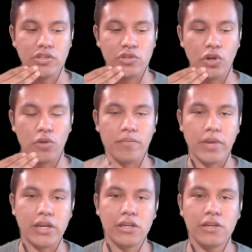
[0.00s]

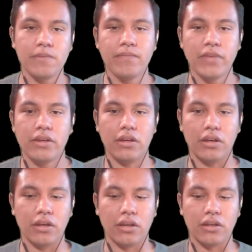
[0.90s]
May,
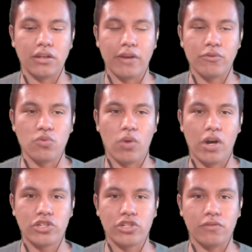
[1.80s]
and I was
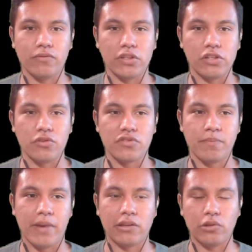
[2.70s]
watching videos
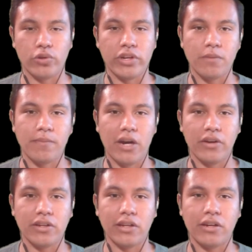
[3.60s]
about learning
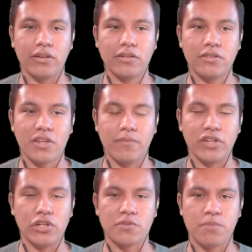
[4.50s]
about it, and some
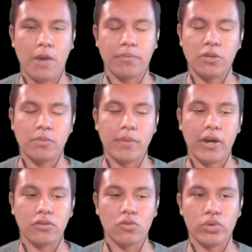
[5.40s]
videos popped up
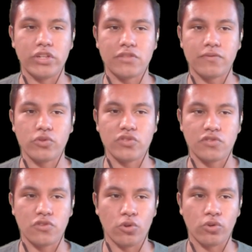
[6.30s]
about Greece
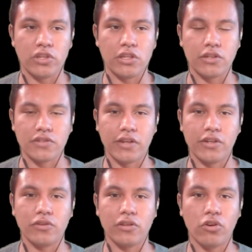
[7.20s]
versus Turkey because I
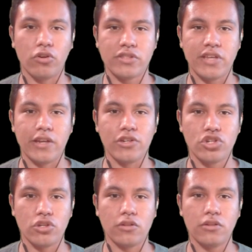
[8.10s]
know there are
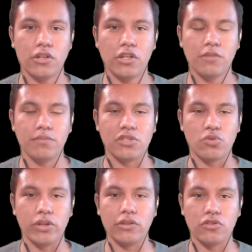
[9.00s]
tension
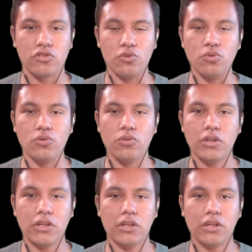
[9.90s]
between the two,